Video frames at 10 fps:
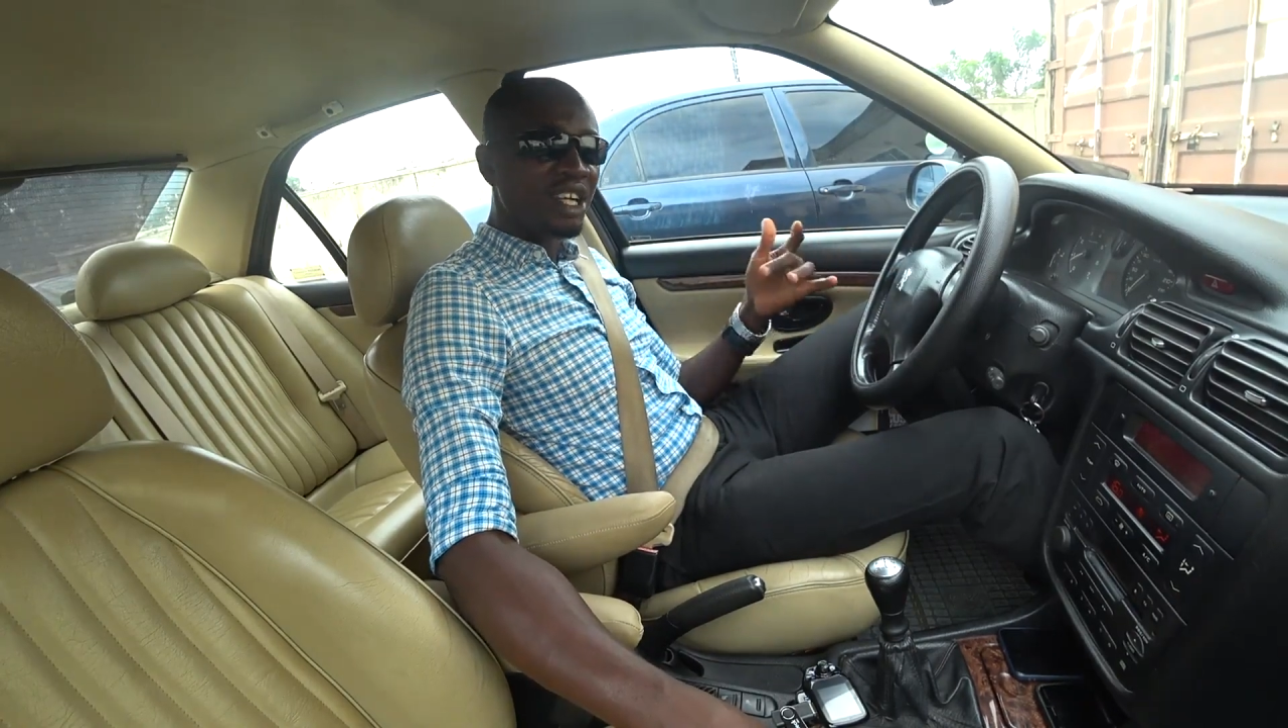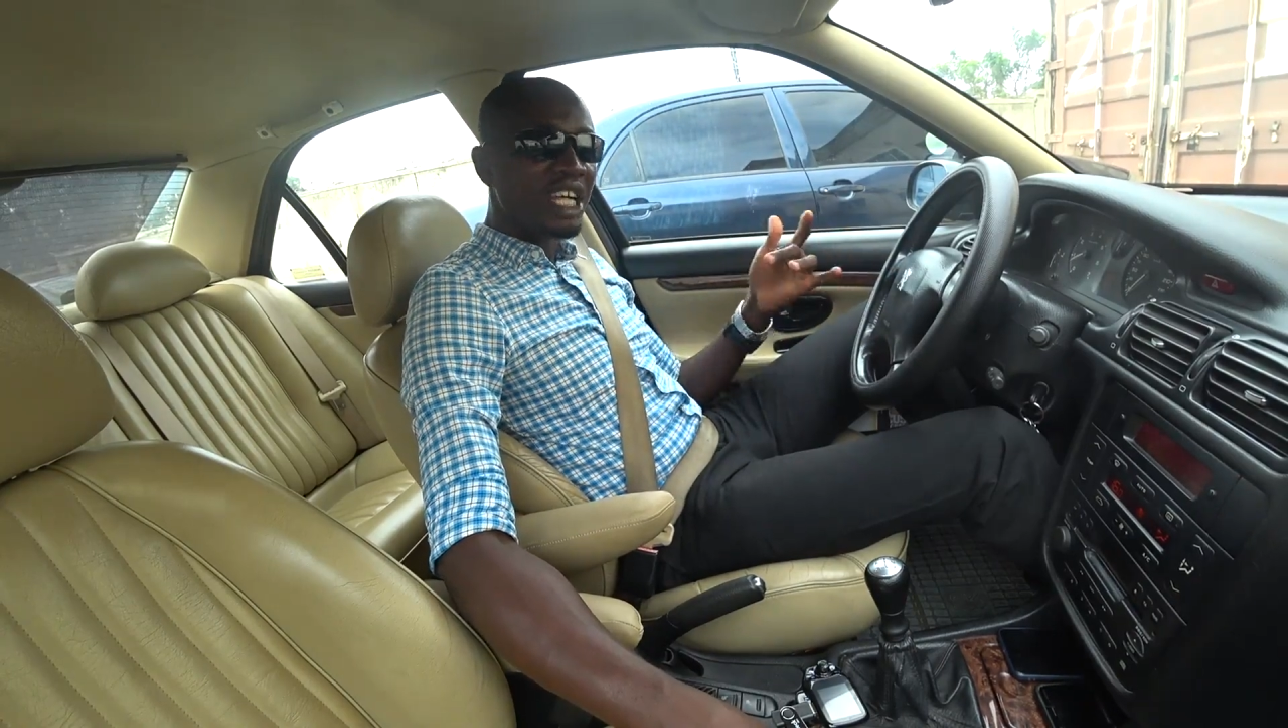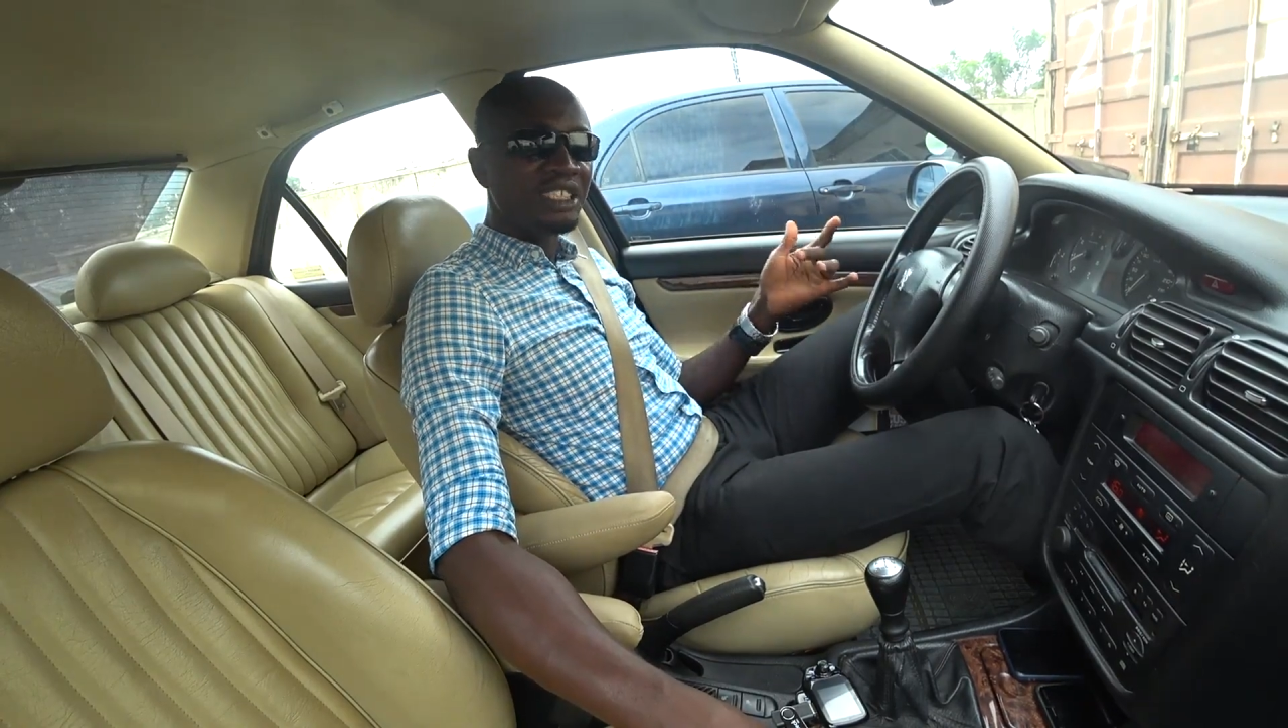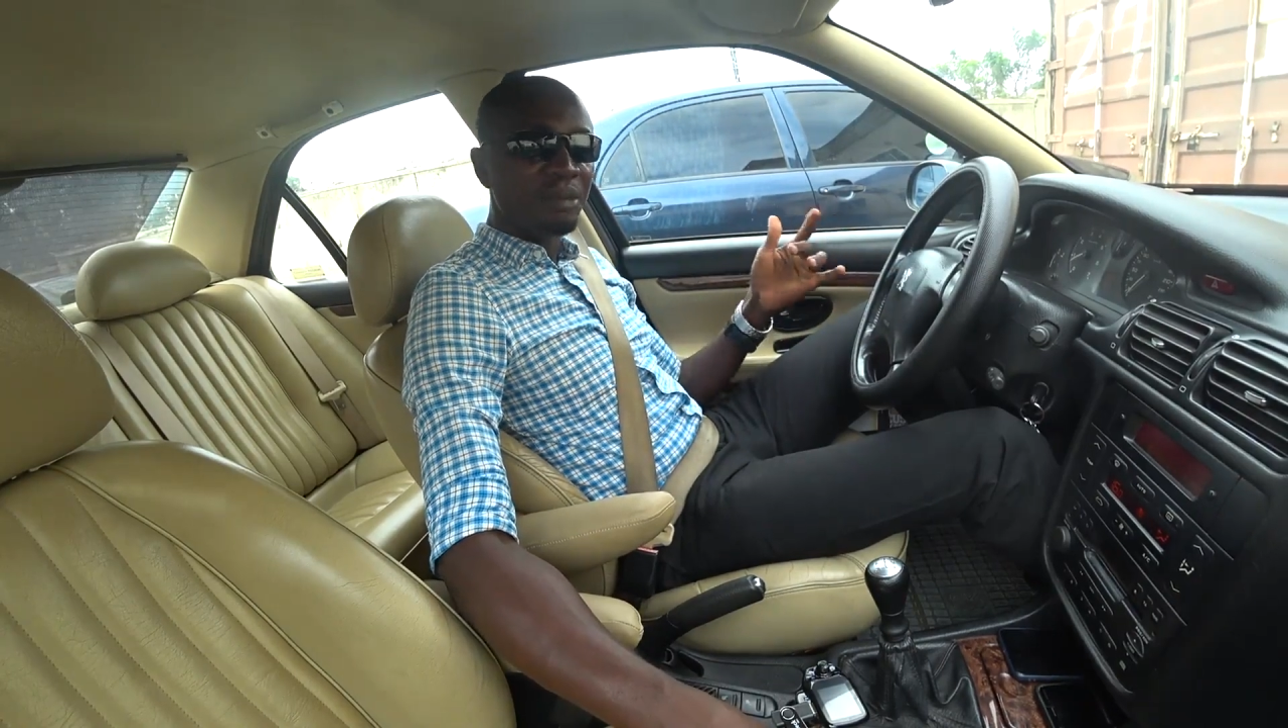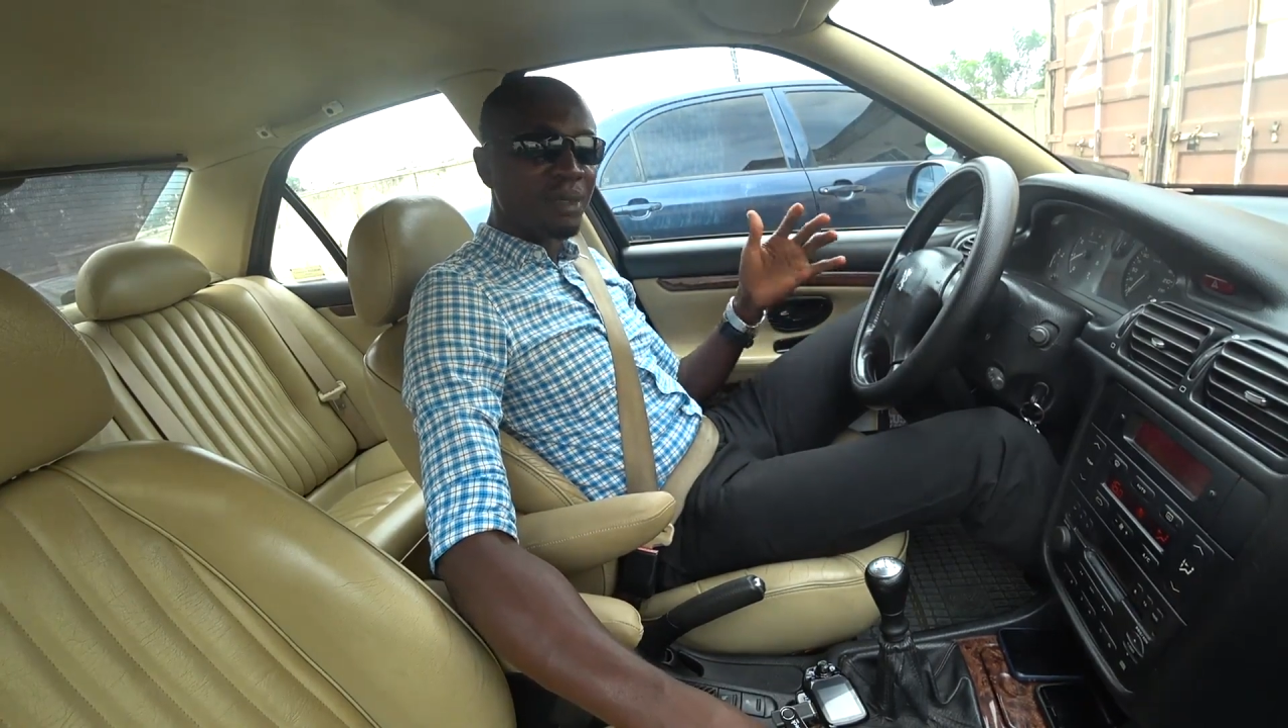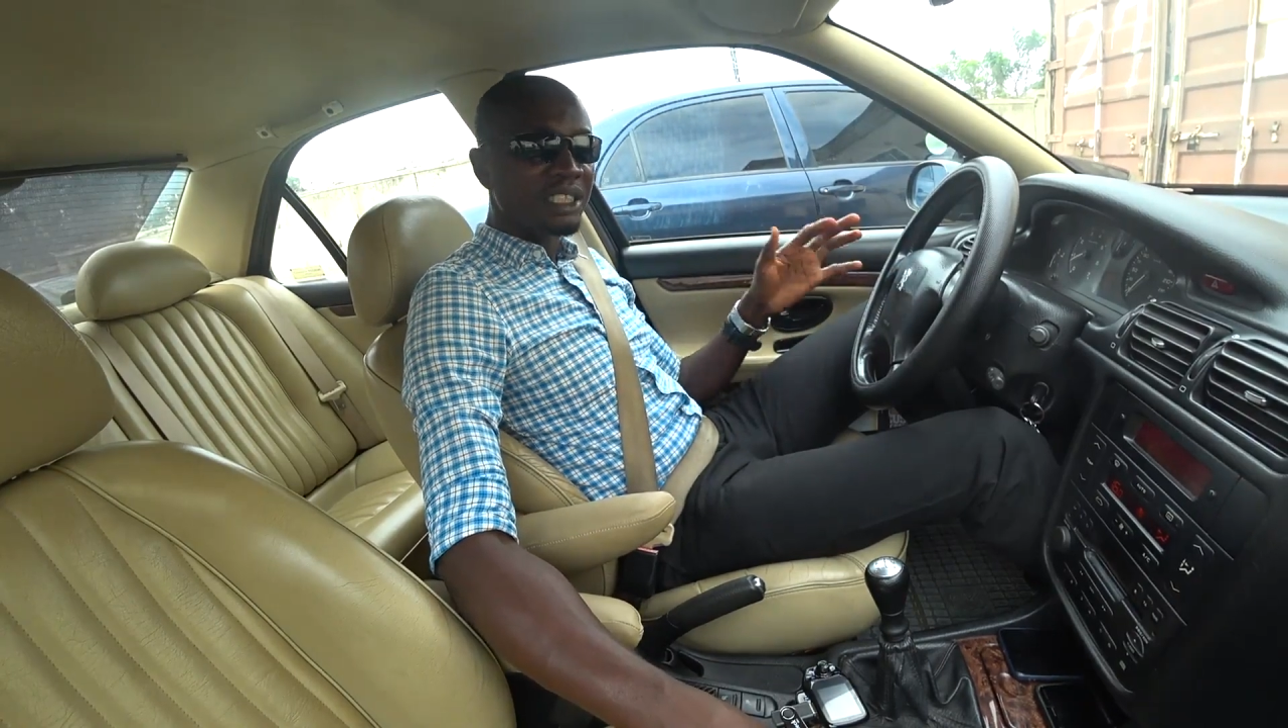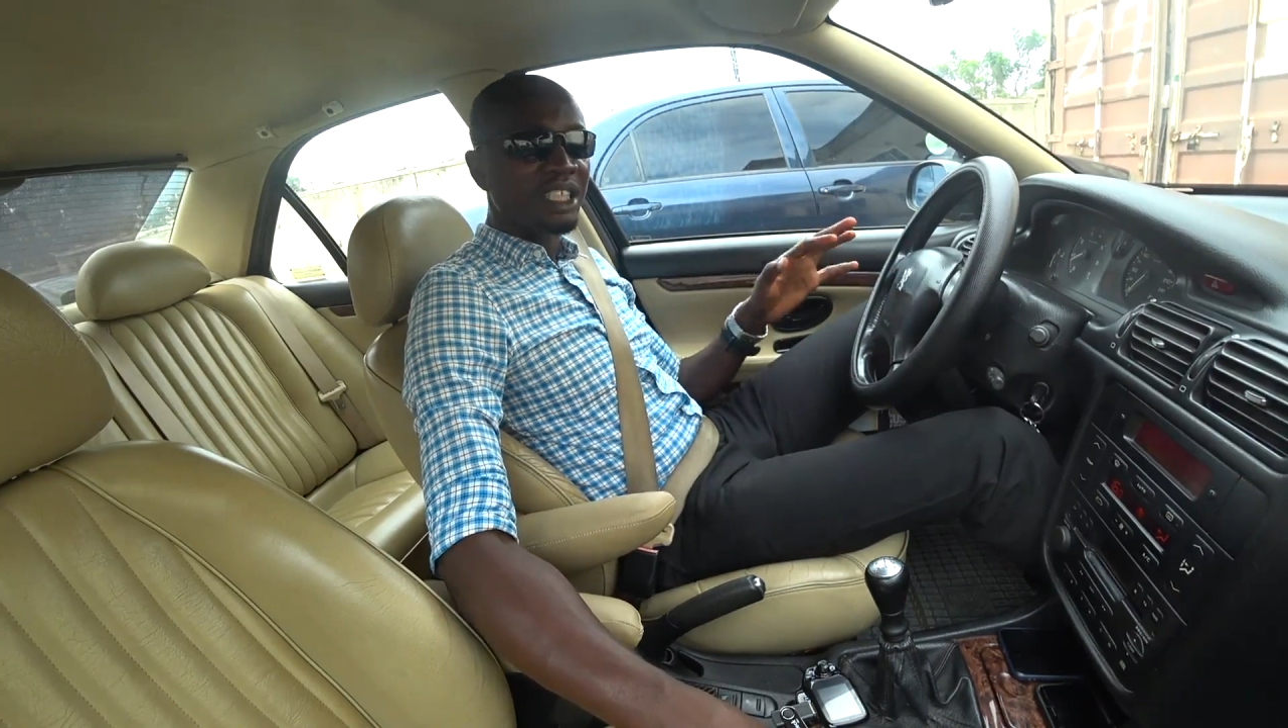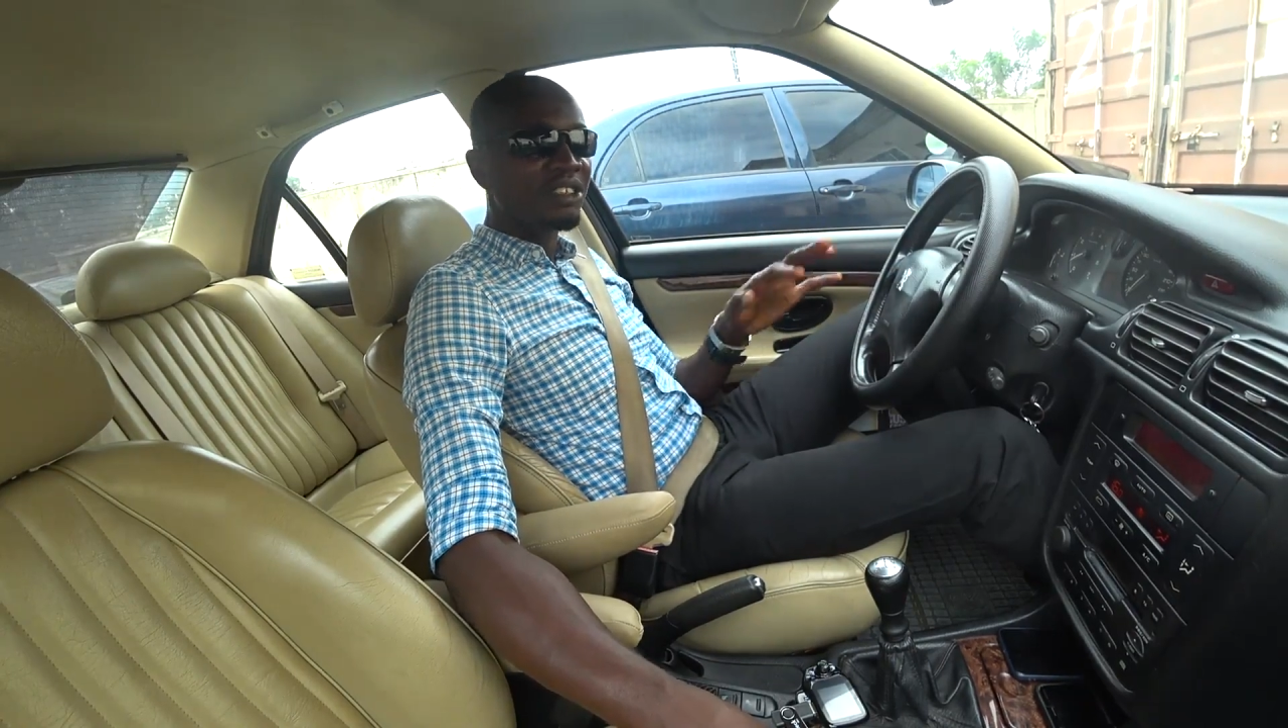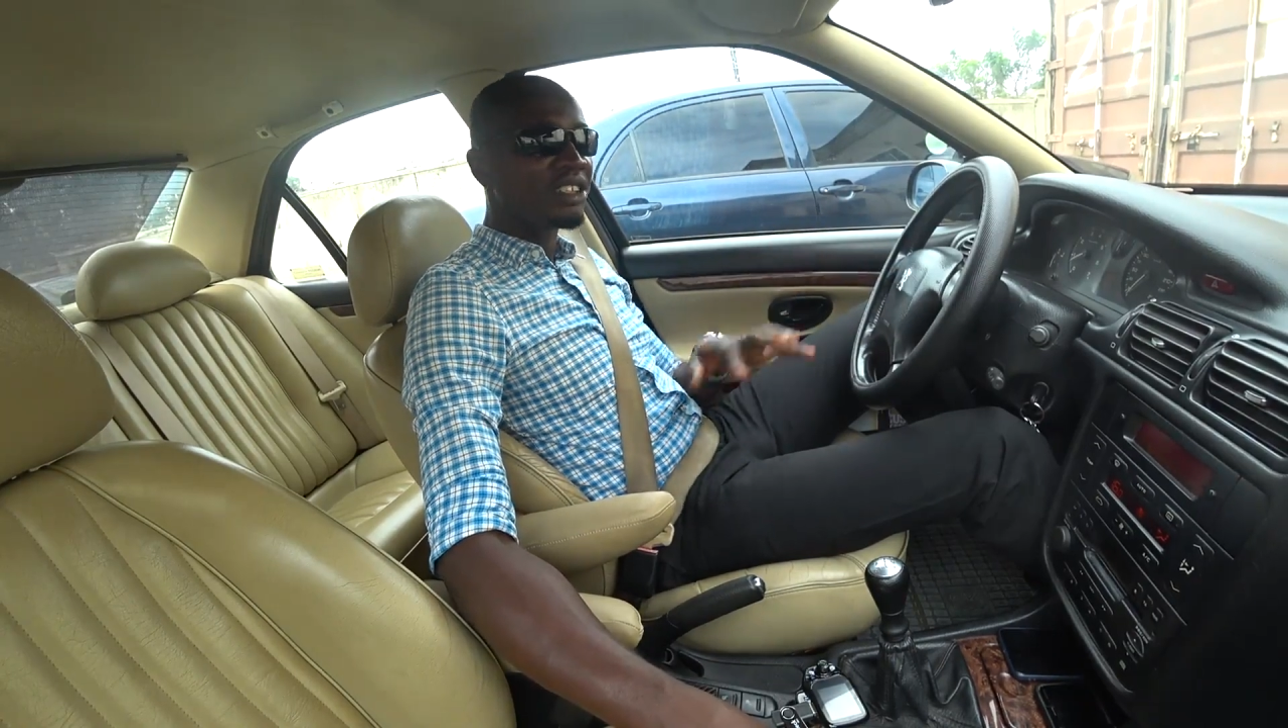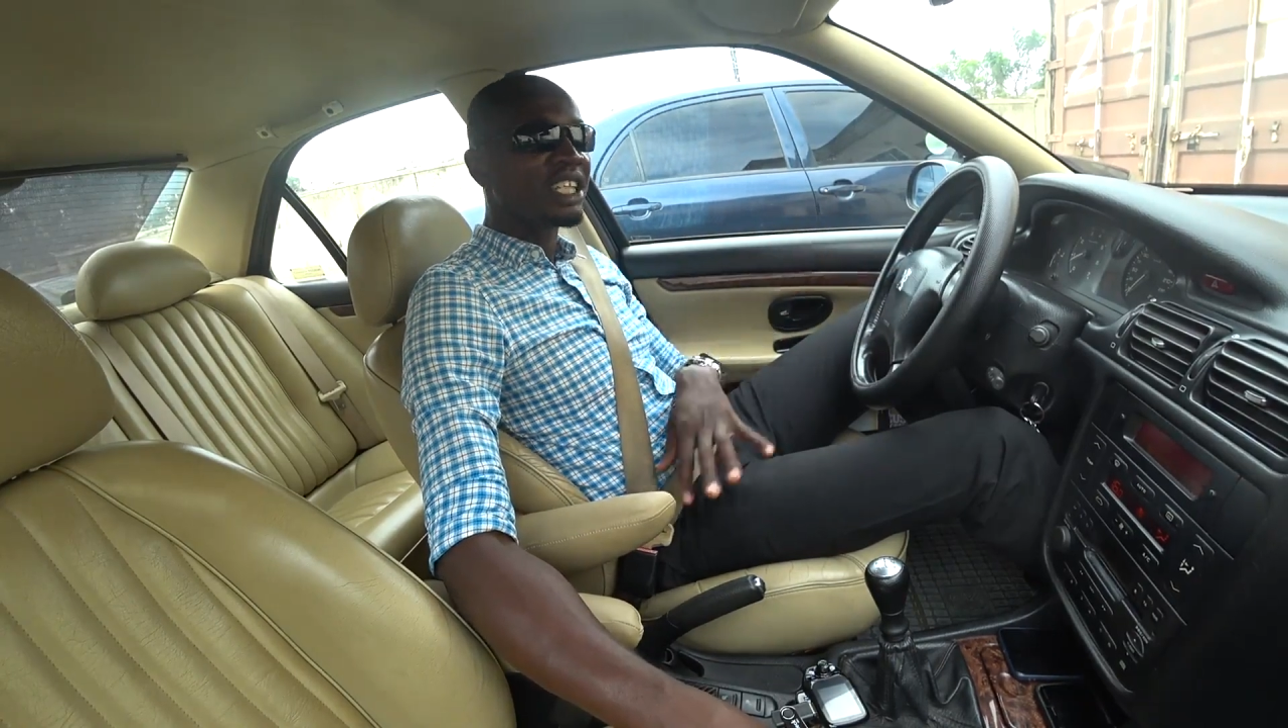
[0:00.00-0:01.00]

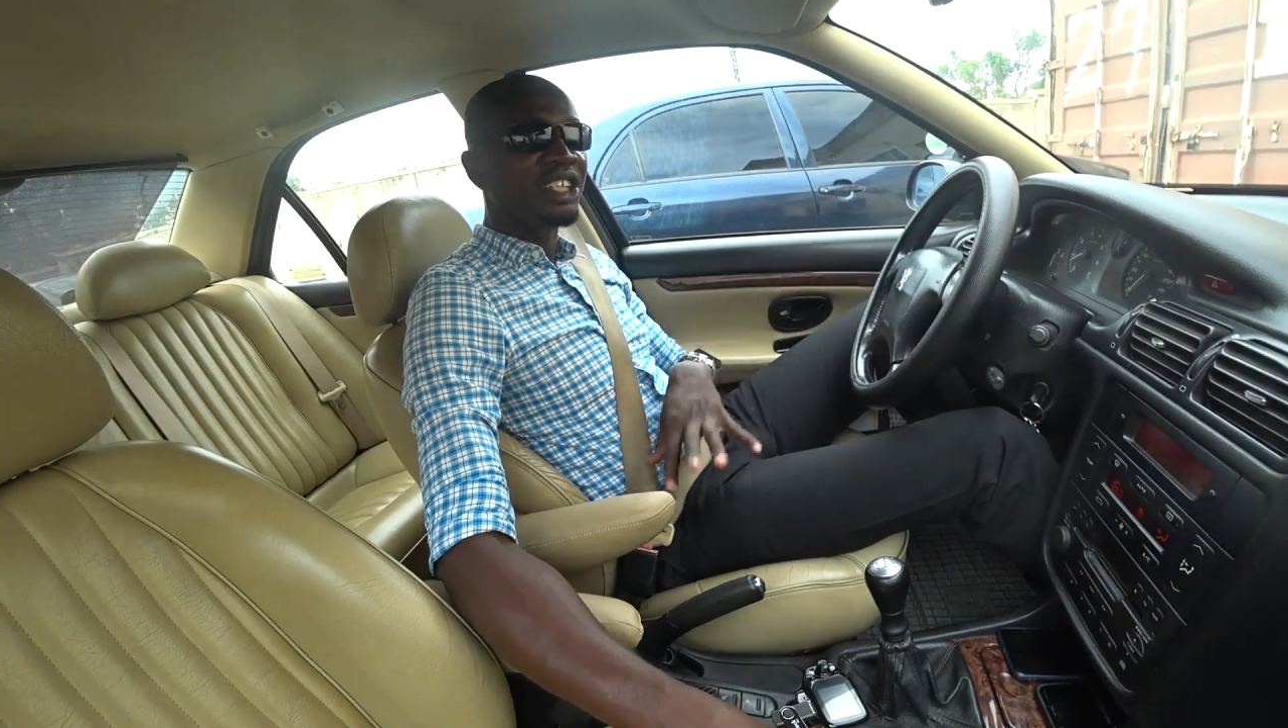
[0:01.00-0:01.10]
80% of them,